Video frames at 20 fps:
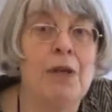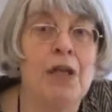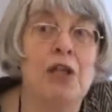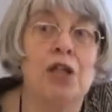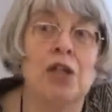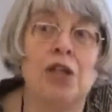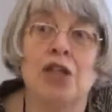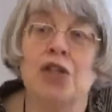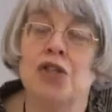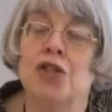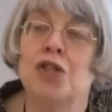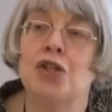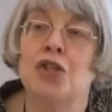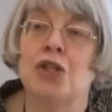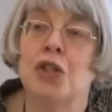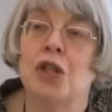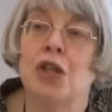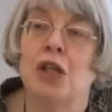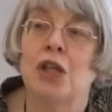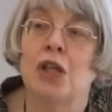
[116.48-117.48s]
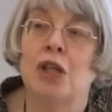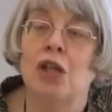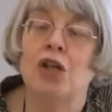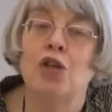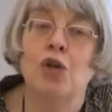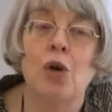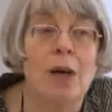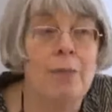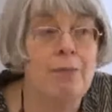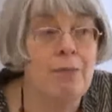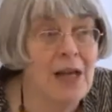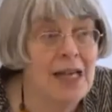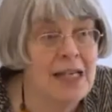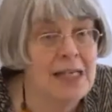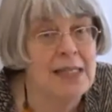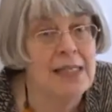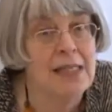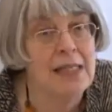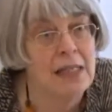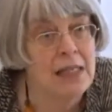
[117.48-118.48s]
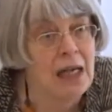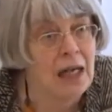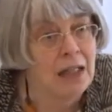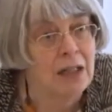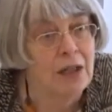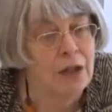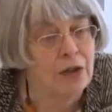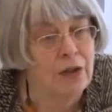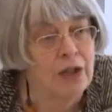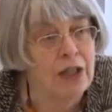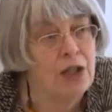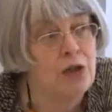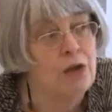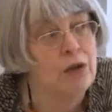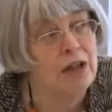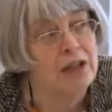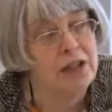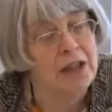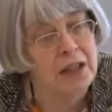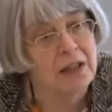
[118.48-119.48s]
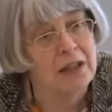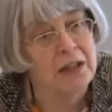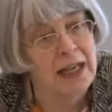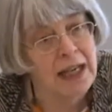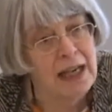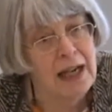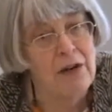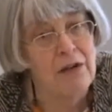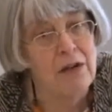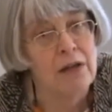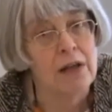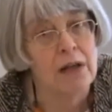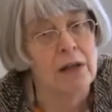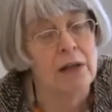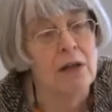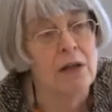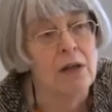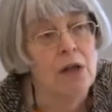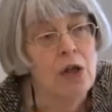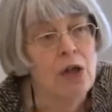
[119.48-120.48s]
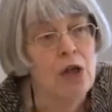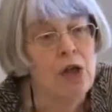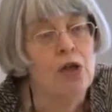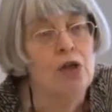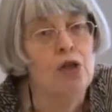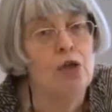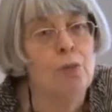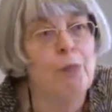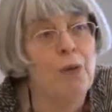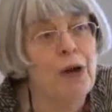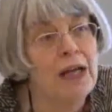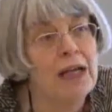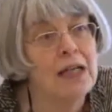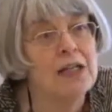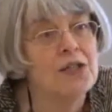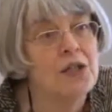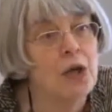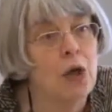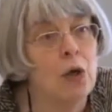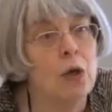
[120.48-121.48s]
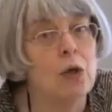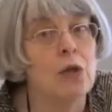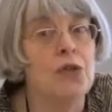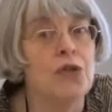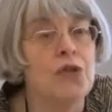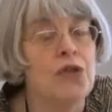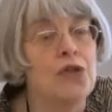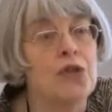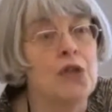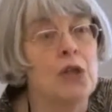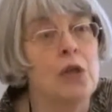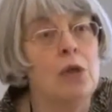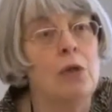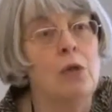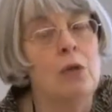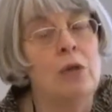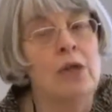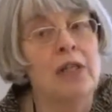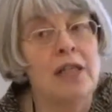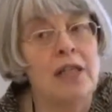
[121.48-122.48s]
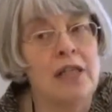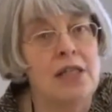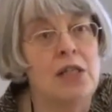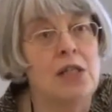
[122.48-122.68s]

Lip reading: And because you are based in Hungary, you're an Hungarian, you bring us also